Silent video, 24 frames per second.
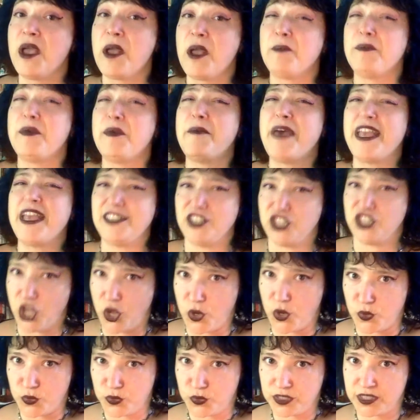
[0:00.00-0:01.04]

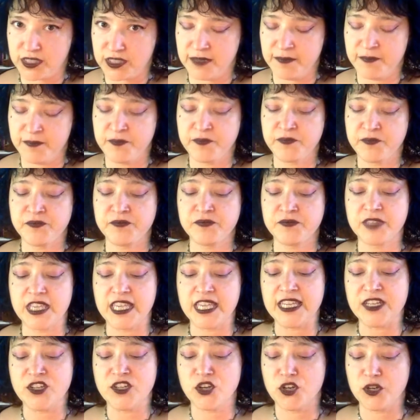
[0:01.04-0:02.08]
mementos
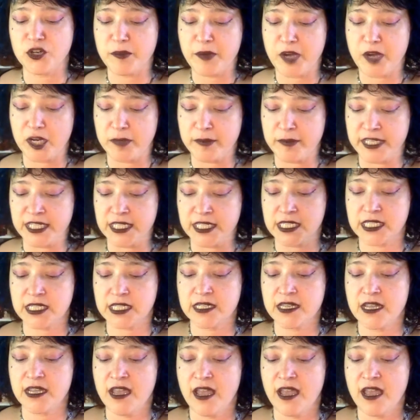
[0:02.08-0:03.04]
in her apartment.